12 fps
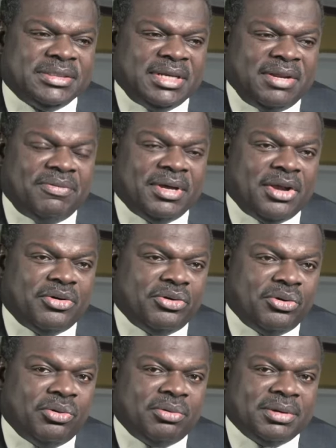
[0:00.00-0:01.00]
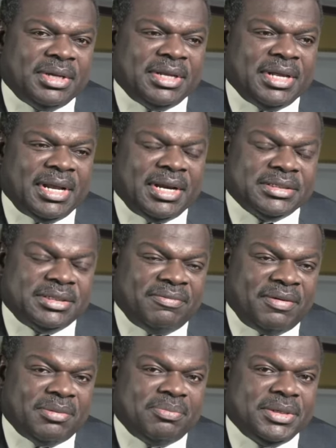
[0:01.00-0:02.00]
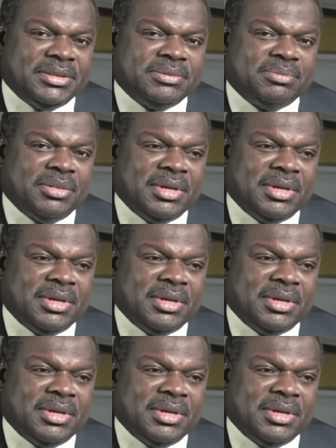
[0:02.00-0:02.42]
significant role in Ghana's development,